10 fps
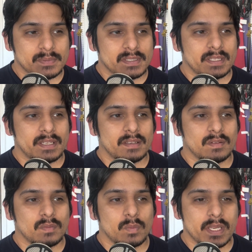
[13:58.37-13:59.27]
was
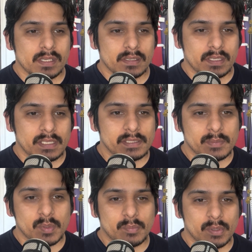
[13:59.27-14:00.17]
that when
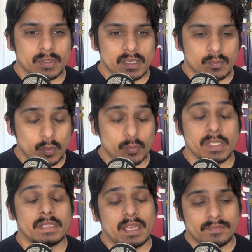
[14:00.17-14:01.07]
Isimo broke up, when
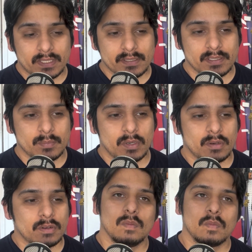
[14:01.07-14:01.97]
we left
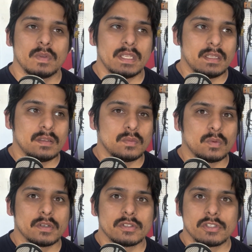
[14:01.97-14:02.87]
Isimo, we
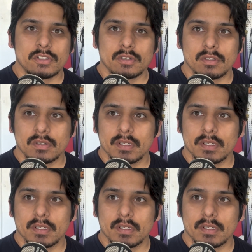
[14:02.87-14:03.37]
weren't sure